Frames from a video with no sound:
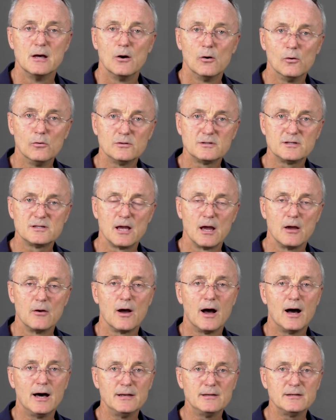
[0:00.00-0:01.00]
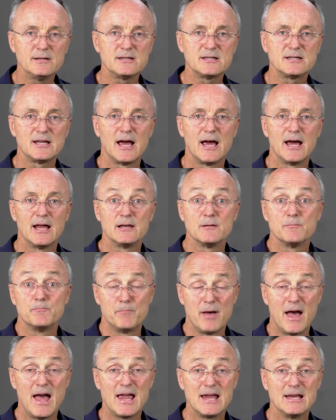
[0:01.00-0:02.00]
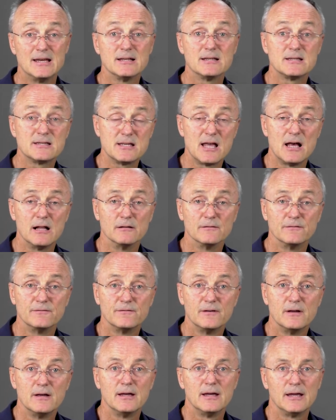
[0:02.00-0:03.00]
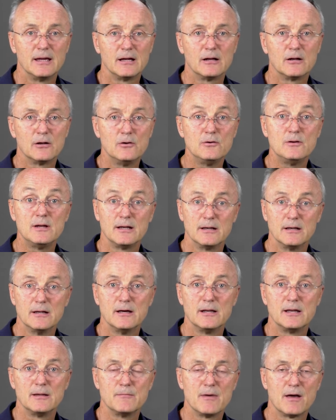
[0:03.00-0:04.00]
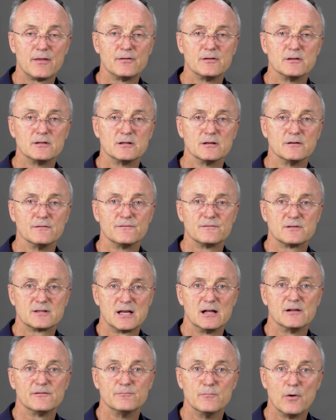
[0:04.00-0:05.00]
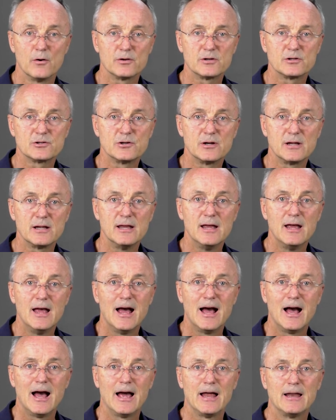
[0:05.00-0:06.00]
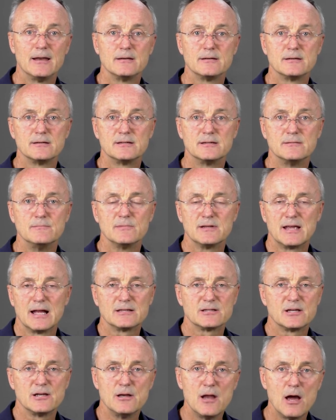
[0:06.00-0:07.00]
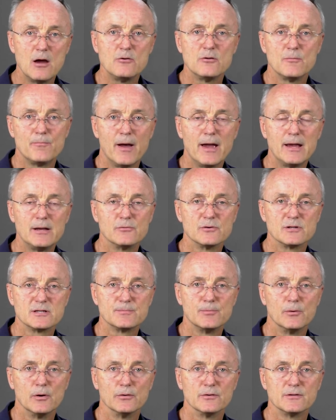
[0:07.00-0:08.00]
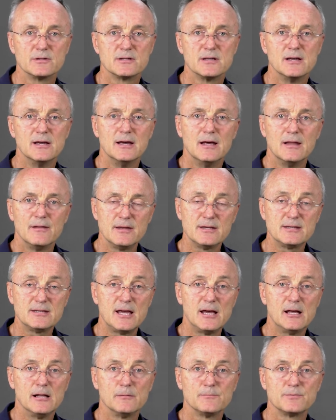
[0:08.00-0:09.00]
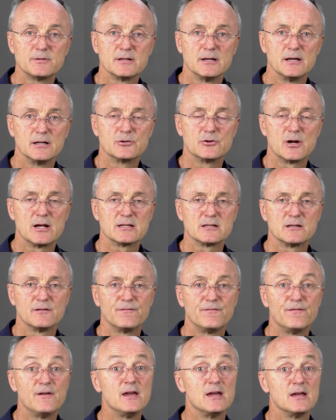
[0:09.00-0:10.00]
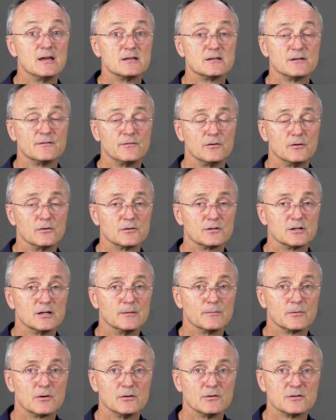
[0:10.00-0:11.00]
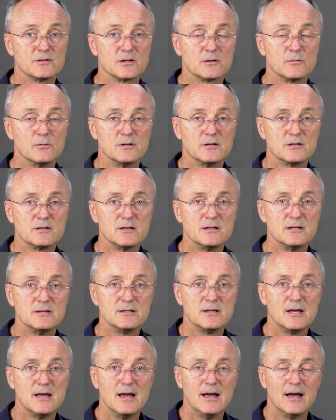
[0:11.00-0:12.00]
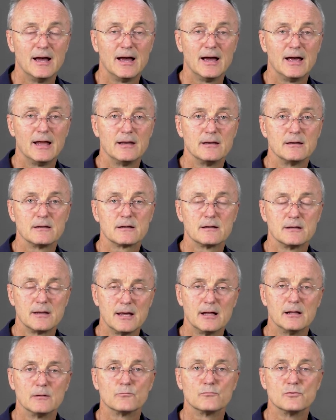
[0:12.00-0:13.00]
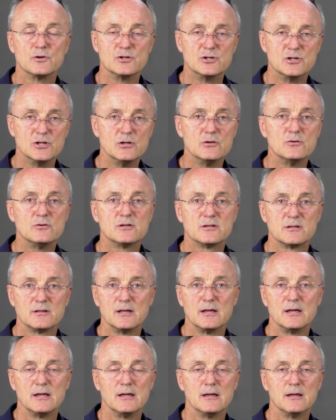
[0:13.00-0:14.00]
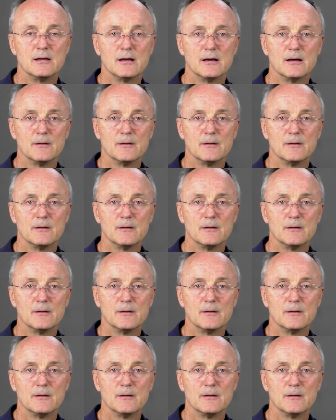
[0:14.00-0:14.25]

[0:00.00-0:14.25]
Also, understand pain itself, including learning methods of self-monitoring and get to know the pain response. This helps address the fears of long-term consequences and can help reduce the